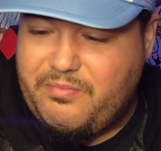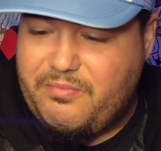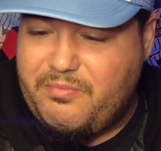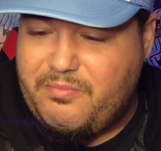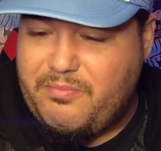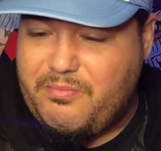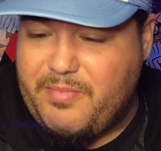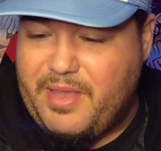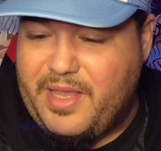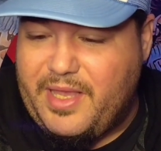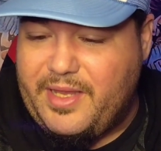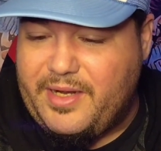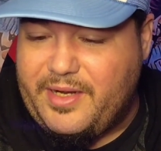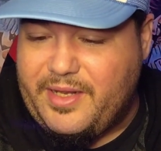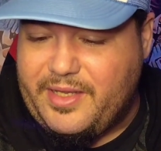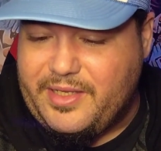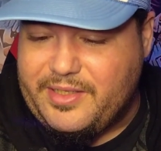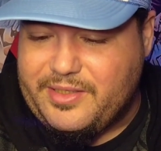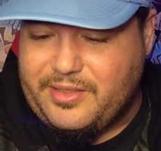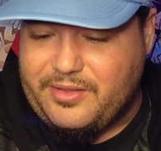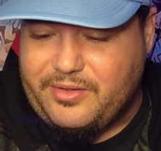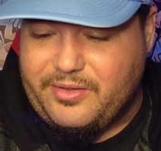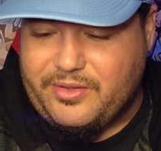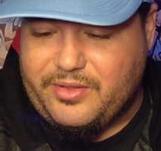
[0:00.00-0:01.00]

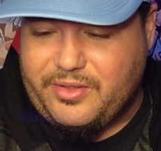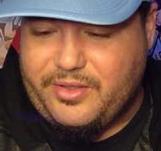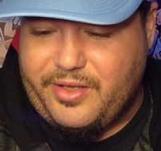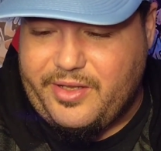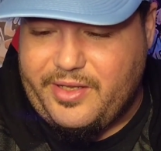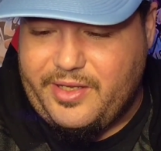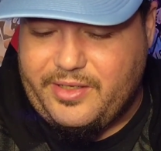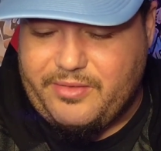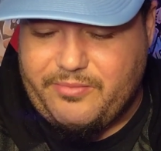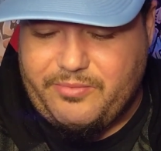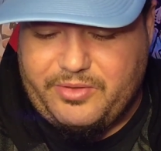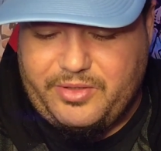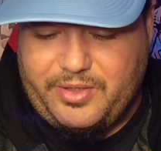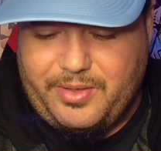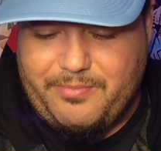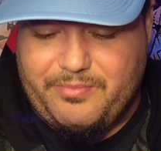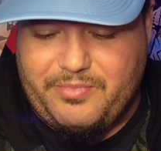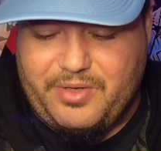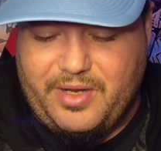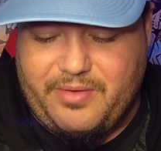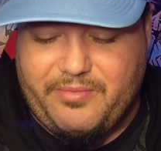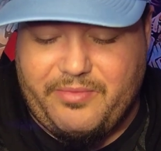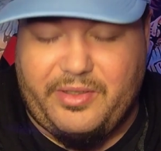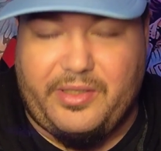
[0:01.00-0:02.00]
mayonnaise, it looks like, which I'm
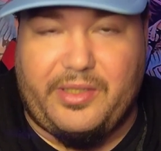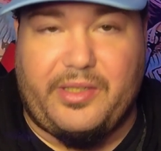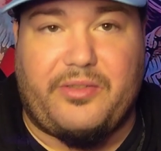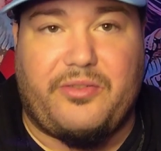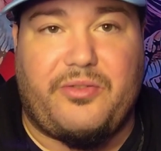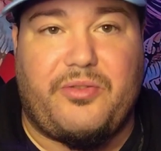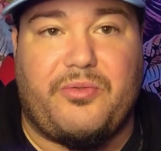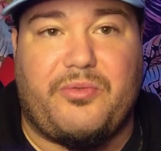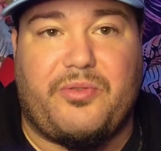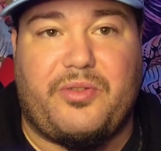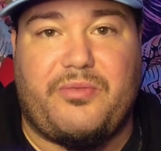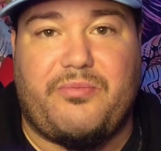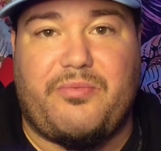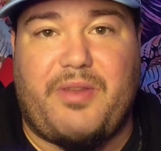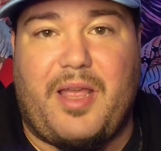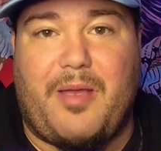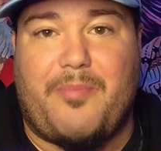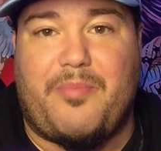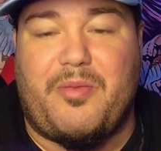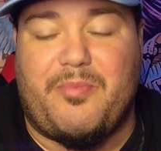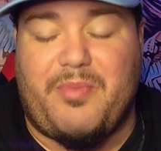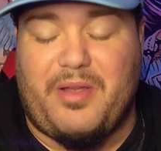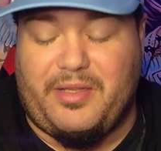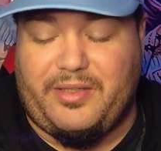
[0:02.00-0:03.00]
not really too
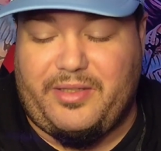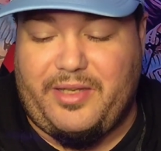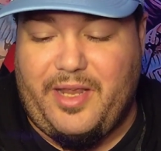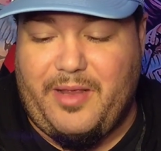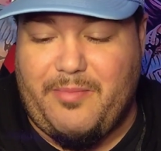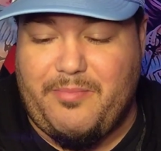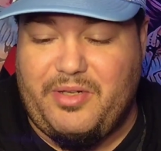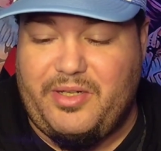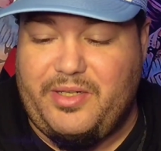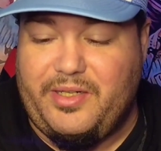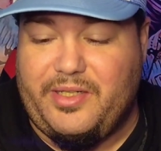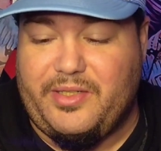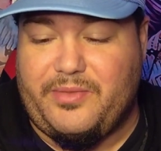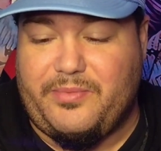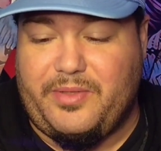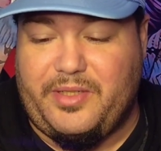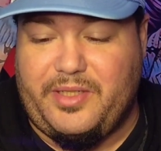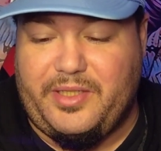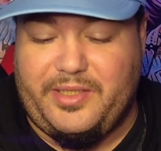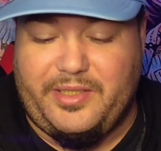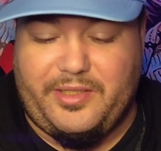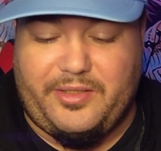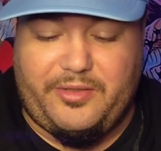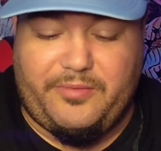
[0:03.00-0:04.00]
happy about that, but it is what
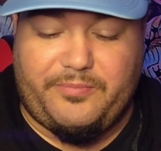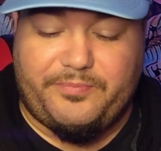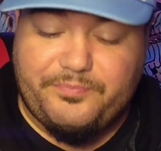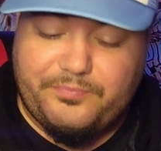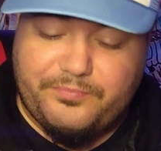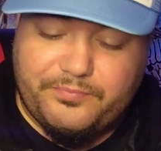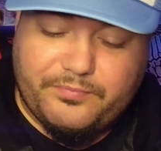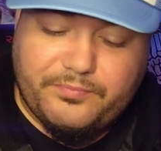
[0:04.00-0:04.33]
it is.